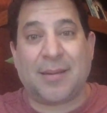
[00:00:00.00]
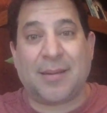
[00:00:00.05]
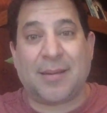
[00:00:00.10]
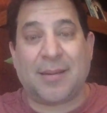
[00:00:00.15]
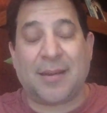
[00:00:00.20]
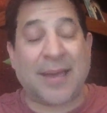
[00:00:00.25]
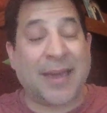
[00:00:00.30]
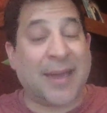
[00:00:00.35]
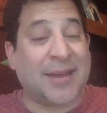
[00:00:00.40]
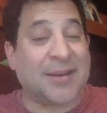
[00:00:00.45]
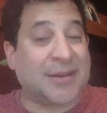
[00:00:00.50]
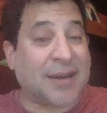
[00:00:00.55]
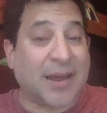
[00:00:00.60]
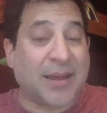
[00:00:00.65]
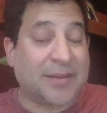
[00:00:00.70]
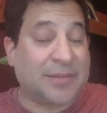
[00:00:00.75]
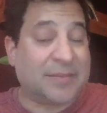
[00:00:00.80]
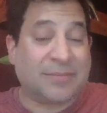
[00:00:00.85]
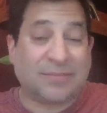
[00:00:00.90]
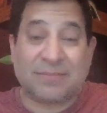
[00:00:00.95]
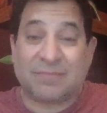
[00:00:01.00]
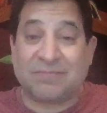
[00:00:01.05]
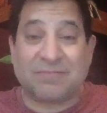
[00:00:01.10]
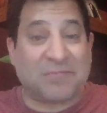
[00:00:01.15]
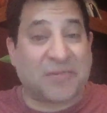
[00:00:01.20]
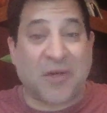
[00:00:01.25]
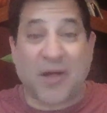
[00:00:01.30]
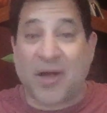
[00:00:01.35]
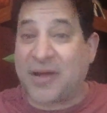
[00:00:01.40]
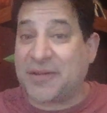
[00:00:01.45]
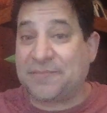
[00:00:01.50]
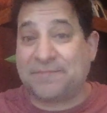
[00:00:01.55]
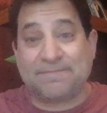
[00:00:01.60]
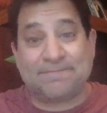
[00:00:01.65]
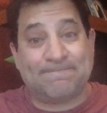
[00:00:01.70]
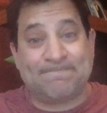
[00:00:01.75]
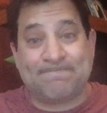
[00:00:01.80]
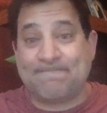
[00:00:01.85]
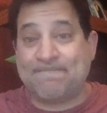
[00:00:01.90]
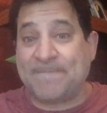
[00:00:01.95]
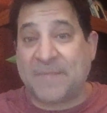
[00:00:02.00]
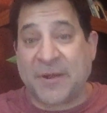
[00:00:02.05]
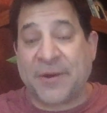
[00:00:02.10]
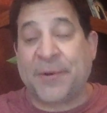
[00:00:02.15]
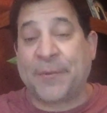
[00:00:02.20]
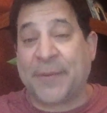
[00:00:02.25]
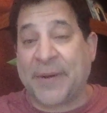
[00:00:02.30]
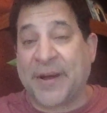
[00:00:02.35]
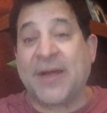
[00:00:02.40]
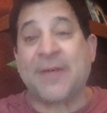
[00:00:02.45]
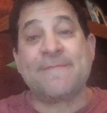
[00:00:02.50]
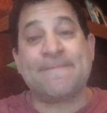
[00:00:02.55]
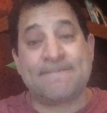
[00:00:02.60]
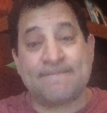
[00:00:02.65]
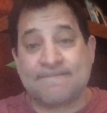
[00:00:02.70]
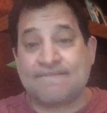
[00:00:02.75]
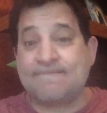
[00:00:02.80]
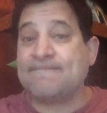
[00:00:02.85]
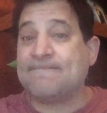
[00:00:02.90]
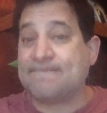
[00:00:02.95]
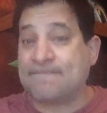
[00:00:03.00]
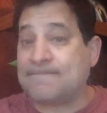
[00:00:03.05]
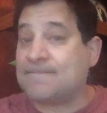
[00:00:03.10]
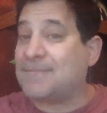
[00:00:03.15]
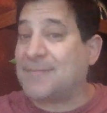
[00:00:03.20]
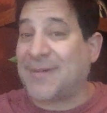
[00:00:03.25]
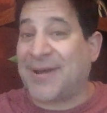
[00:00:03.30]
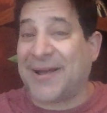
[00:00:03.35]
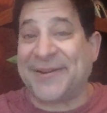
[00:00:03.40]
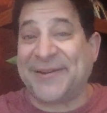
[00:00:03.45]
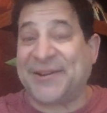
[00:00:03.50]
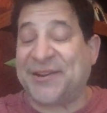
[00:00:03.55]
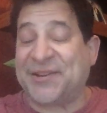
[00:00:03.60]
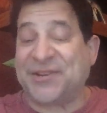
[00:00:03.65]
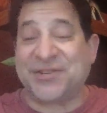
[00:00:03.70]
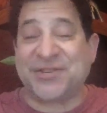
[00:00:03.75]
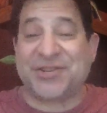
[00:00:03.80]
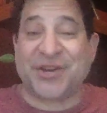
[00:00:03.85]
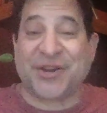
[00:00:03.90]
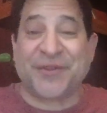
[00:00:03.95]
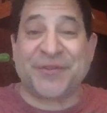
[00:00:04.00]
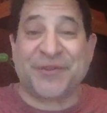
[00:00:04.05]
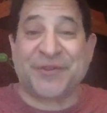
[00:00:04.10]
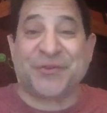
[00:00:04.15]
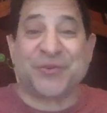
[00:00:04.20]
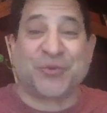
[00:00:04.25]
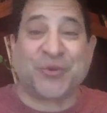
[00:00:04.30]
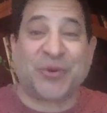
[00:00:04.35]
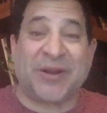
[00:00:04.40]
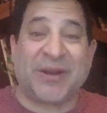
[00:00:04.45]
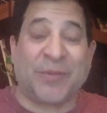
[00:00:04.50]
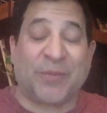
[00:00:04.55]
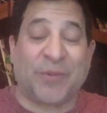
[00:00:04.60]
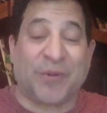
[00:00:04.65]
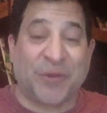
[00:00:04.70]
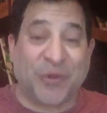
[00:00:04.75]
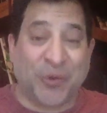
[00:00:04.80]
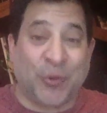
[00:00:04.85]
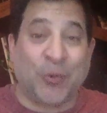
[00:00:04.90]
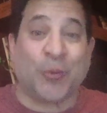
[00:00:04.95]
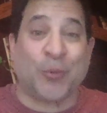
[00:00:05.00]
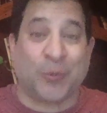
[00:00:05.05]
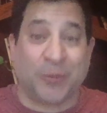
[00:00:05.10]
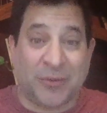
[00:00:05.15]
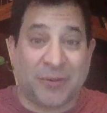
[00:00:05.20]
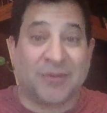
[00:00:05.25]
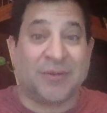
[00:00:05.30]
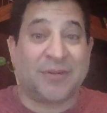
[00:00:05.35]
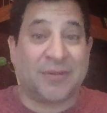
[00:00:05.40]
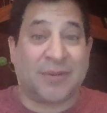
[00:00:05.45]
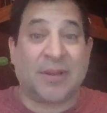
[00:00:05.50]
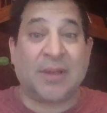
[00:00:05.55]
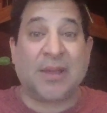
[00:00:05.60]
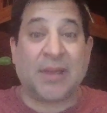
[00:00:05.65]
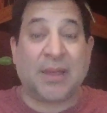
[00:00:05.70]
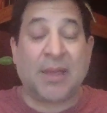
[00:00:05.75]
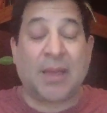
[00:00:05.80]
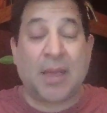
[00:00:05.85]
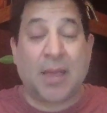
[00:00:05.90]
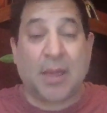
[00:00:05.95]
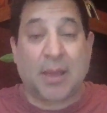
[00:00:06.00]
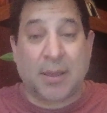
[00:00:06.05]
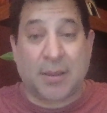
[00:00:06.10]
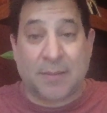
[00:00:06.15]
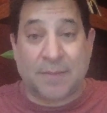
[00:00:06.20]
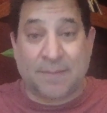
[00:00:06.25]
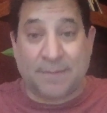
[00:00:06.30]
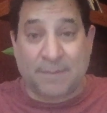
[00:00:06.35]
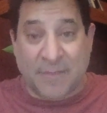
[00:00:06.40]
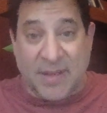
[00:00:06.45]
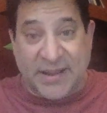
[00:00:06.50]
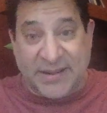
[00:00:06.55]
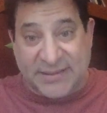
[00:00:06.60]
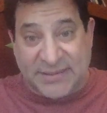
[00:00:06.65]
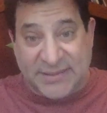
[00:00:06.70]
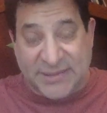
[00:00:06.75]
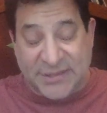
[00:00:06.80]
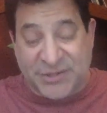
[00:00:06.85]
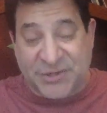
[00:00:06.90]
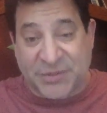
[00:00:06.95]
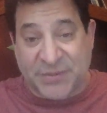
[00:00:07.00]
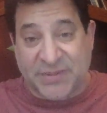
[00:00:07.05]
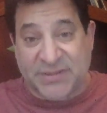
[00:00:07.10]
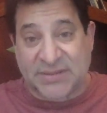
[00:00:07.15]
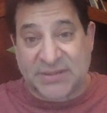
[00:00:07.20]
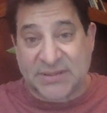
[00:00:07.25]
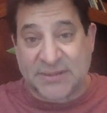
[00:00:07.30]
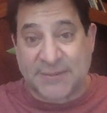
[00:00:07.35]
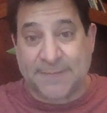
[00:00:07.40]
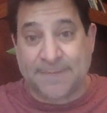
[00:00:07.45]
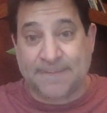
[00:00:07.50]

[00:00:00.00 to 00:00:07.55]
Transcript: And I thought, you know what? I need to share this dream with you, my constituents.